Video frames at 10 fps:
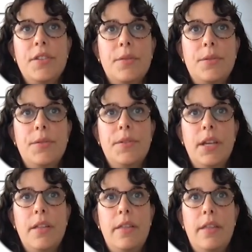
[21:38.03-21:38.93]
so to
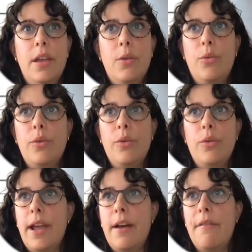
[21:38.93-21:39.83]
say, they
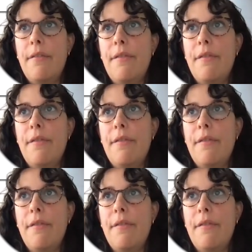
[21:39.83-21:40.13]
wouldn't have